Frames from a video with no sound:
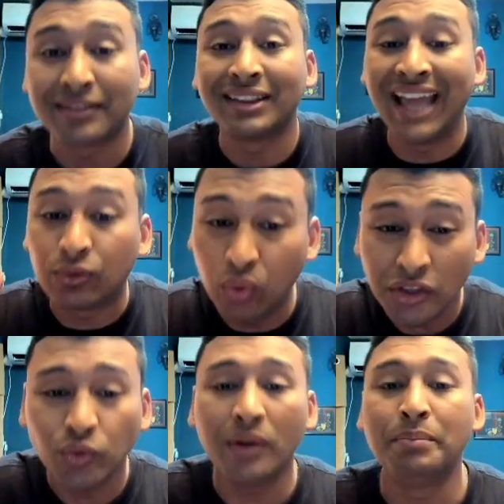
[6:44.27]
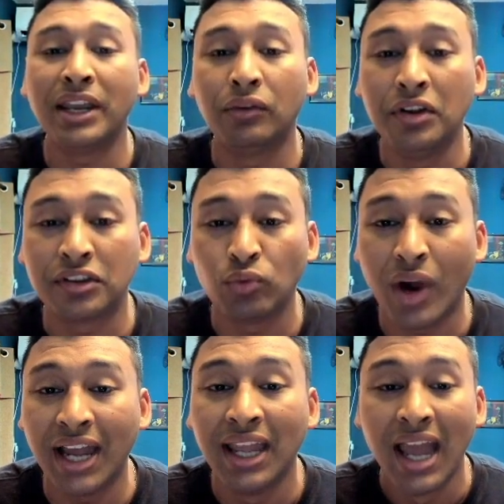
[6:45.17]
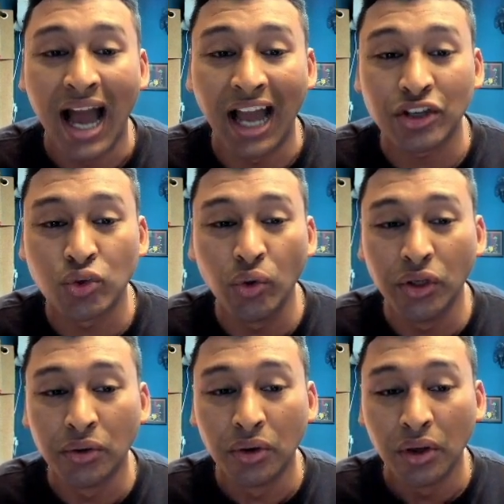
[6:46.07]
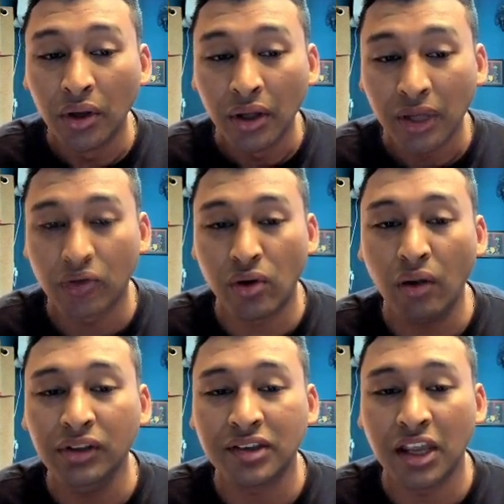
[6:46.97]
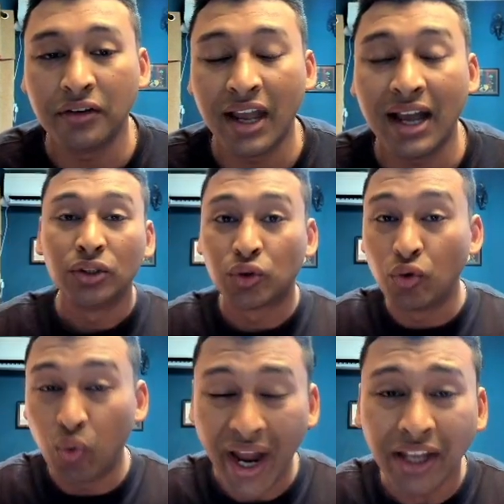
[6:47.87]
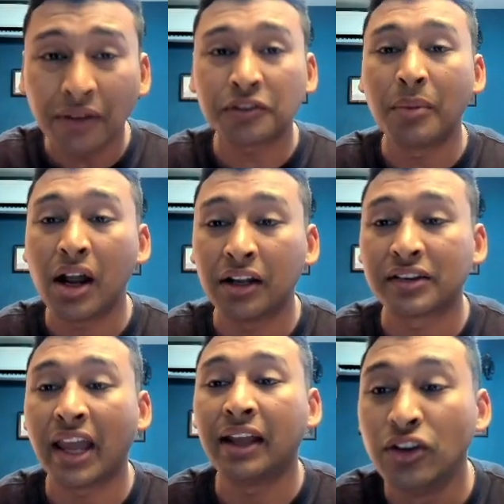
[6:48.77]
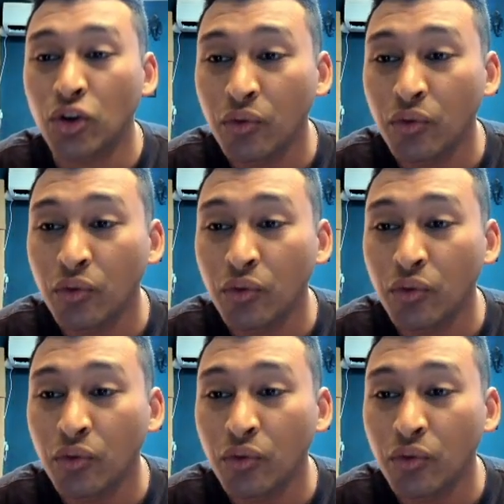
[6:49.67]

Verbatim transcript: That was one big reason why I showed you around this area through Wyckoff's market cycle. You